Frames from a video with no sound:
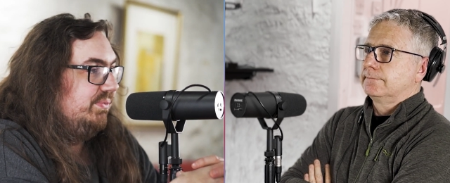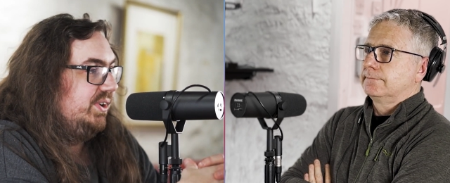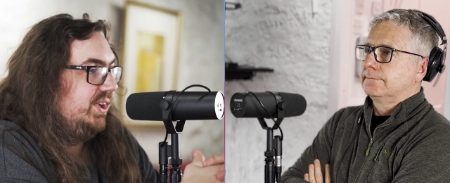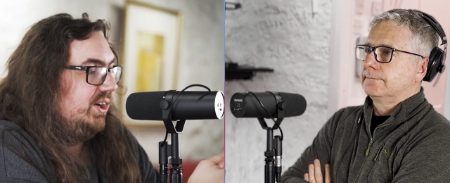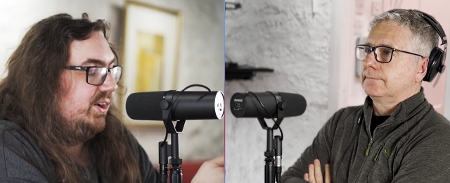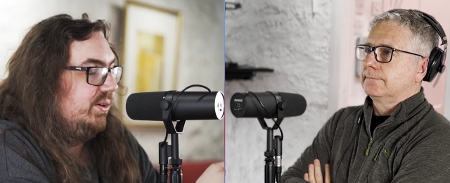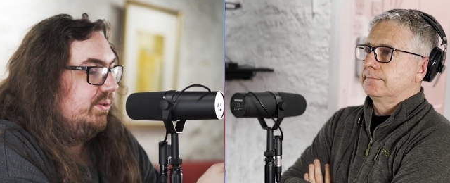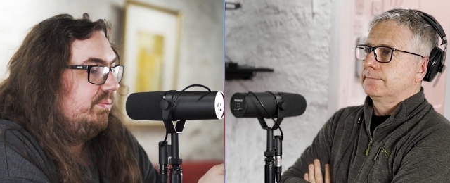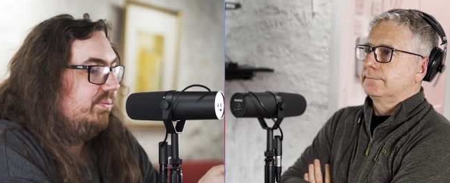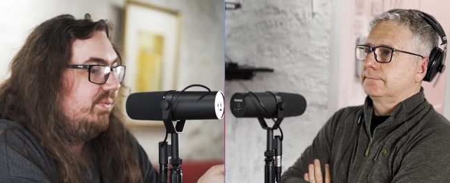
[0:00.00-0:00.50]

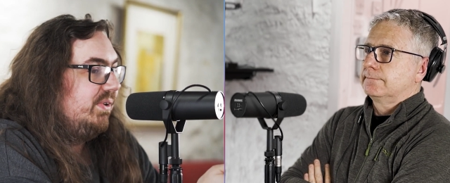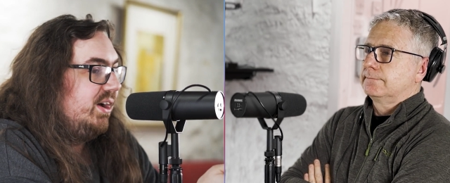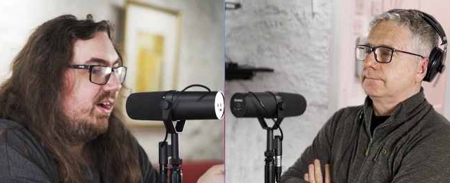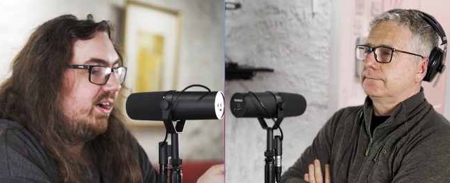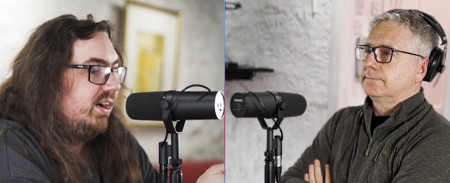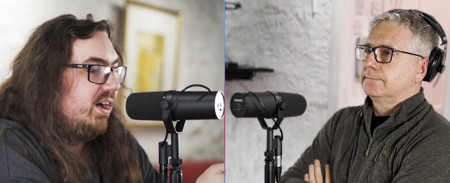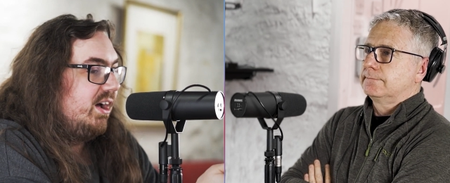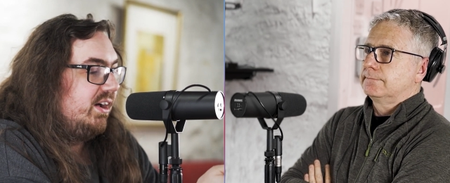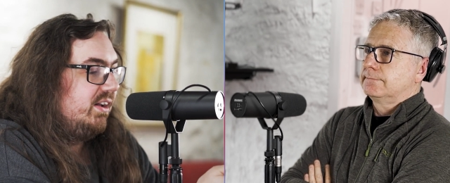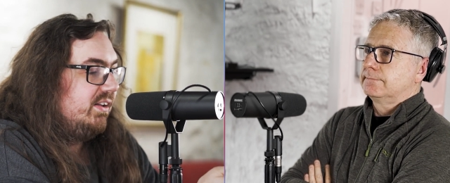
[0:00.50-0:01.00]
Speaker 1: you know,
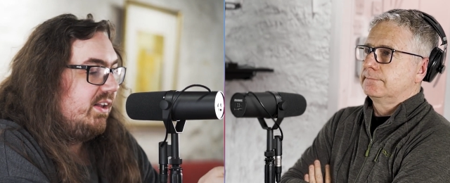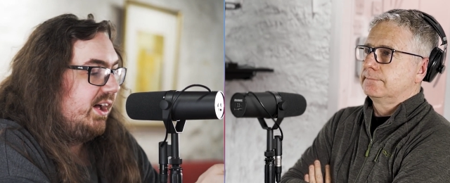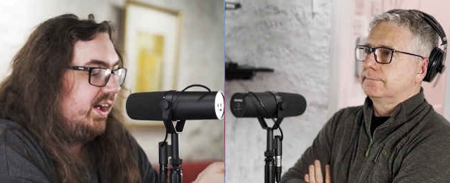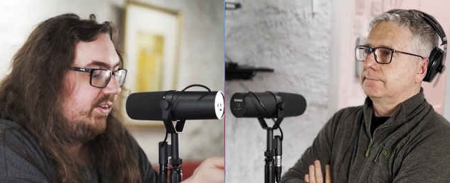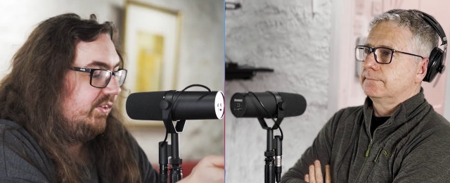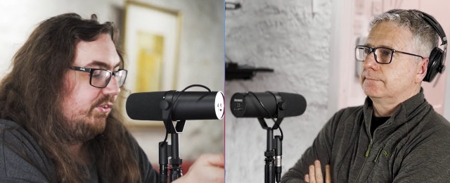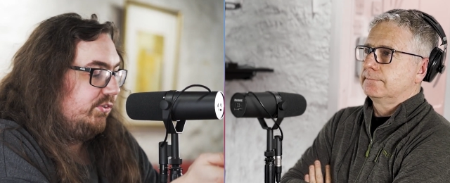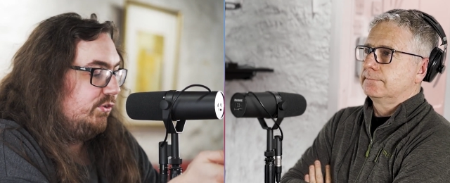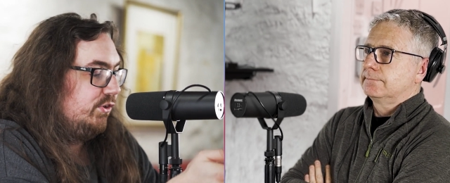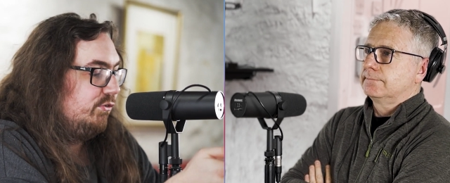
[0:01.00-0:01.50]
a
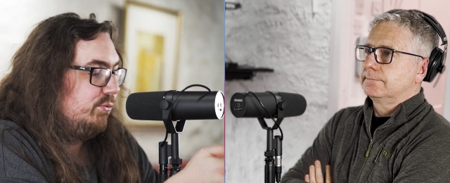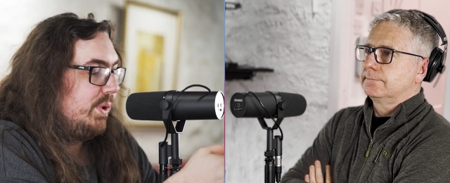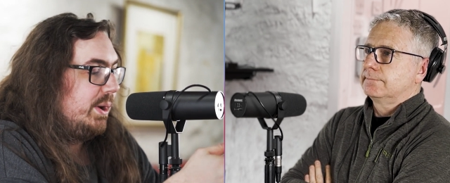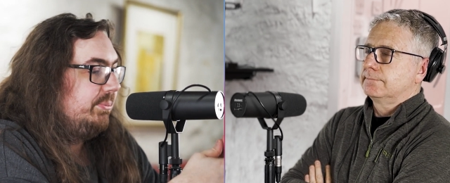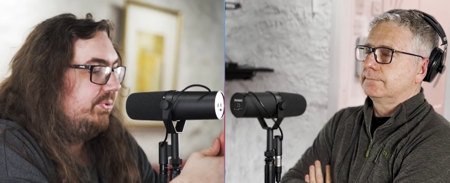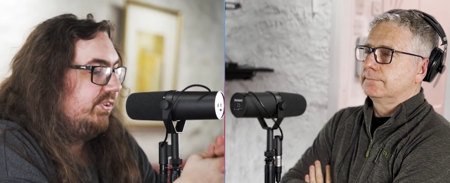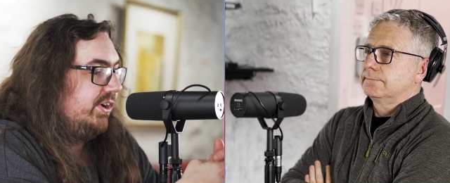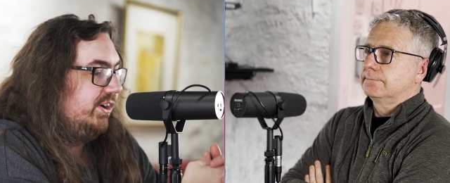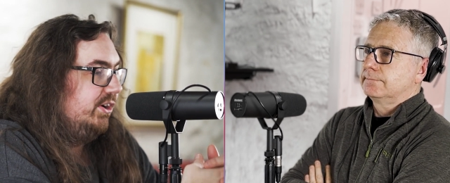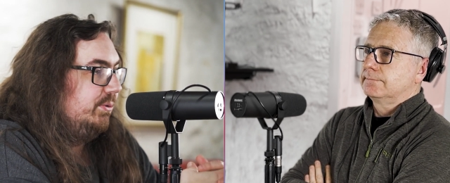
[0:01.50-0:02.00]
client's sort of
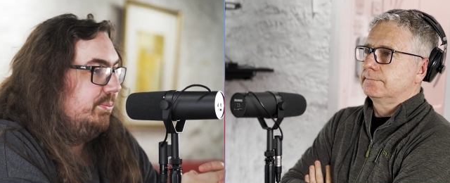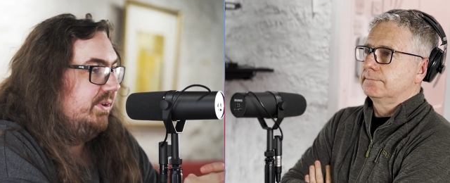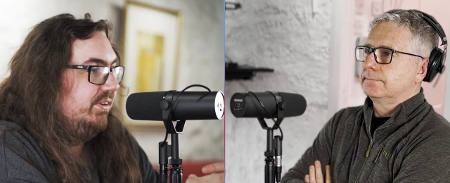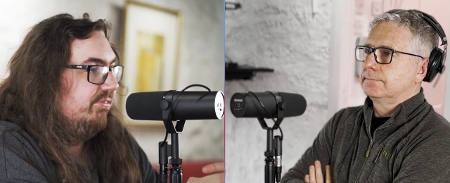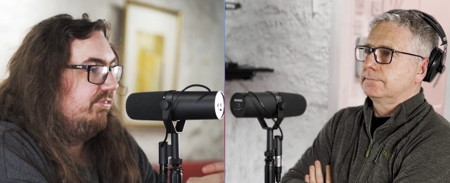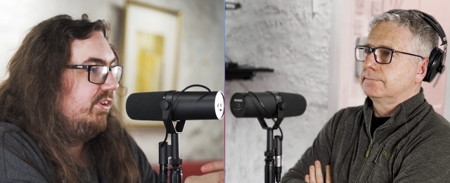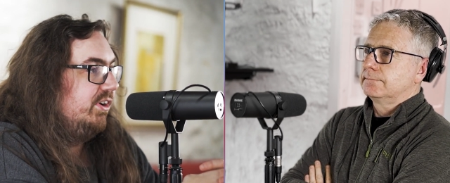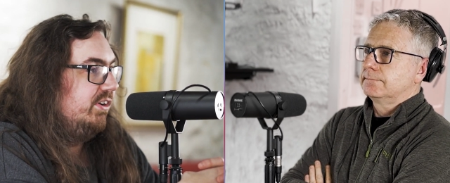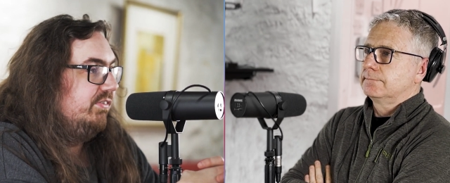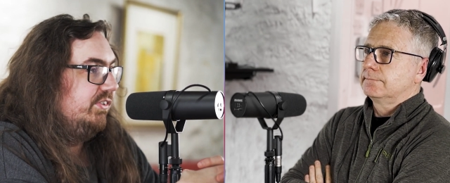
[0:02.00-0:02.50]
website open
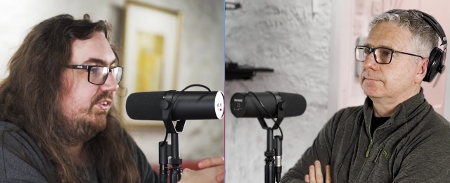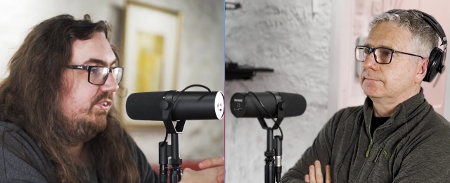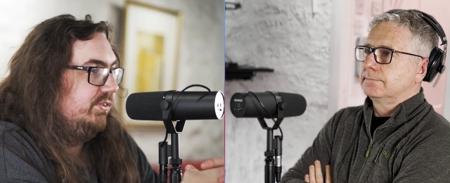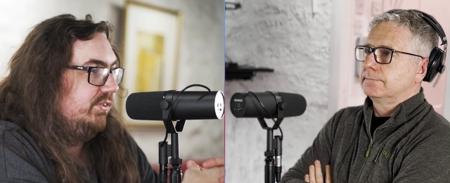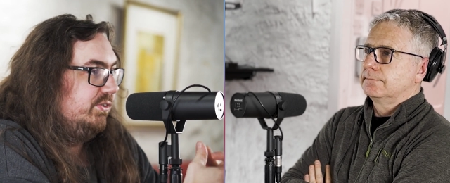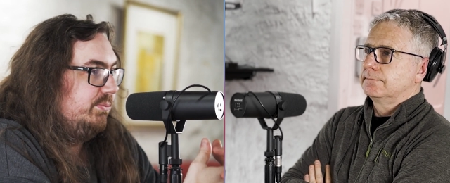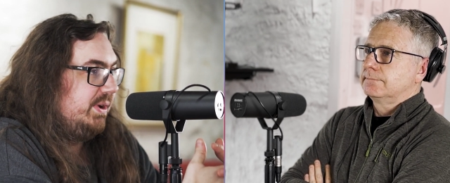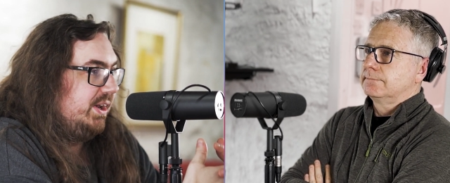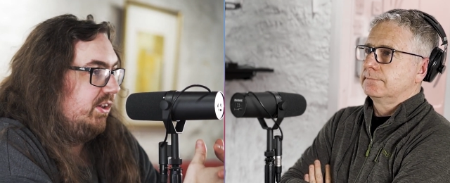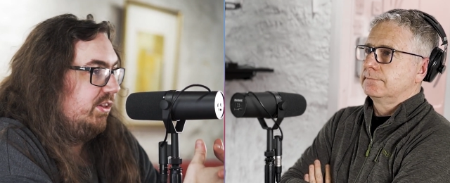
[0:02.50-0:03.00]
in front of us
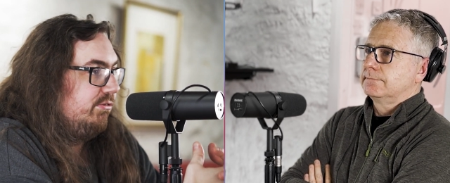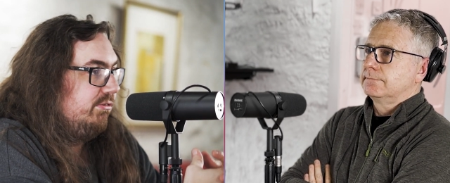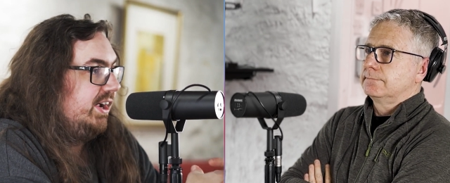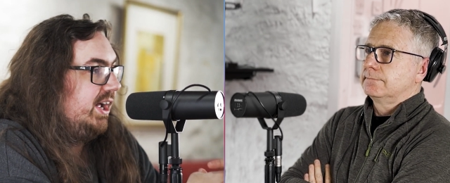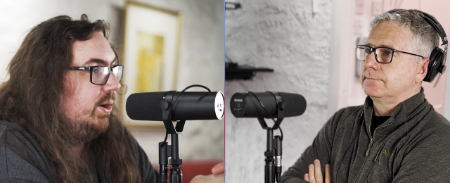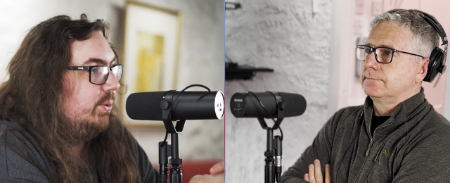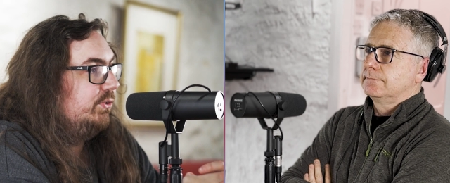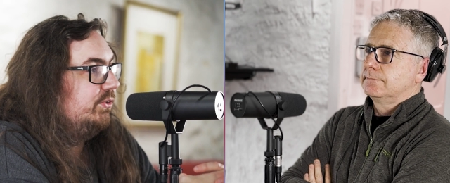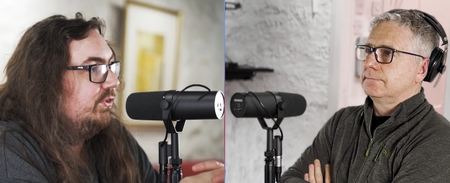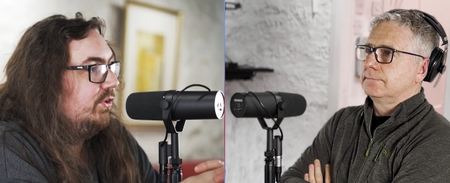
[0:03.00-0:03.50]
and spend
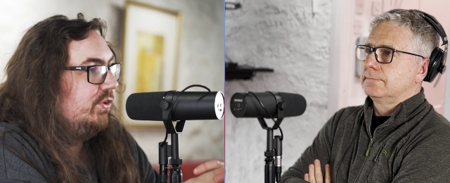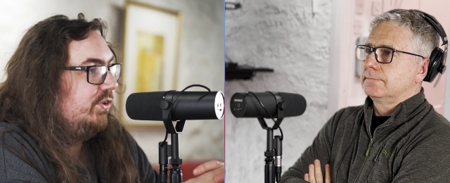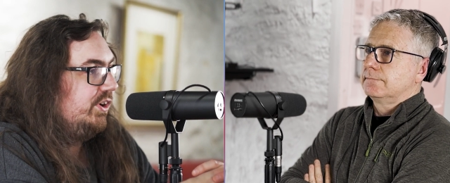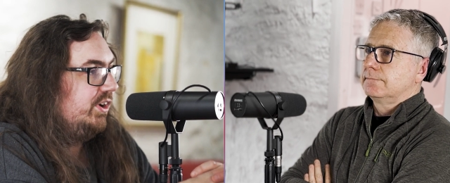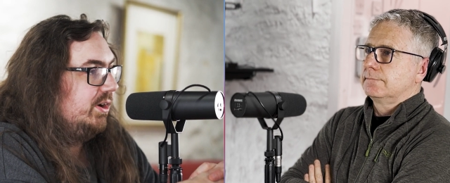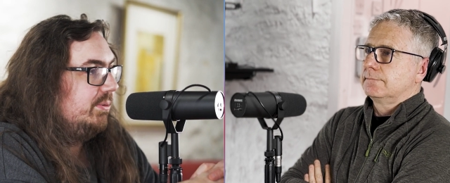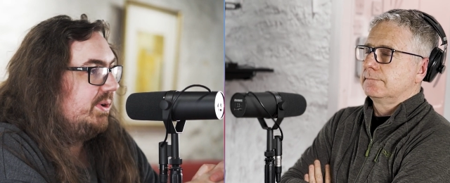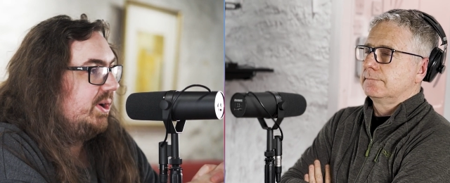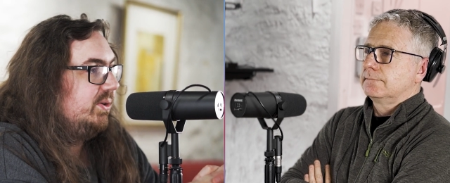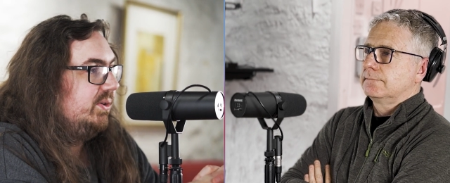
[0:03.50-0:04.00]
3 hours
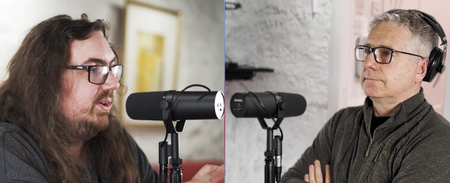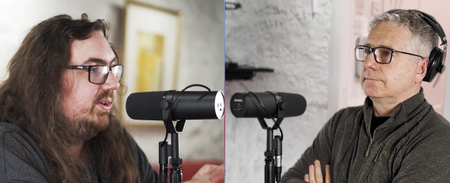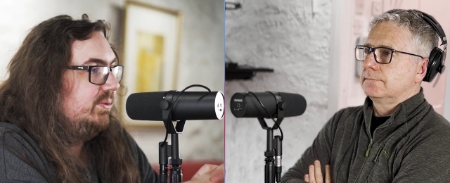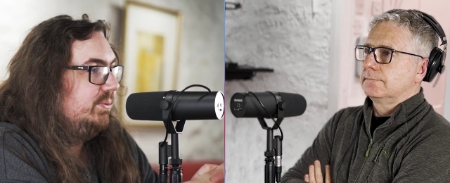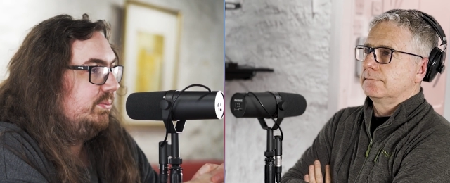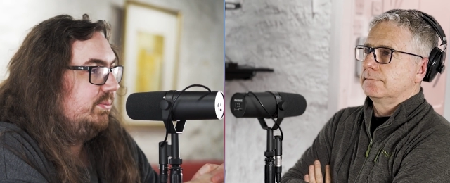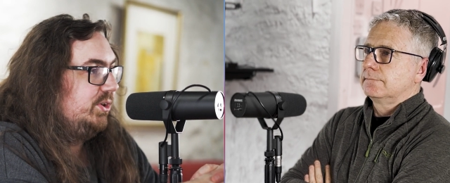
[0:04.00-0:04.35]
talking about it.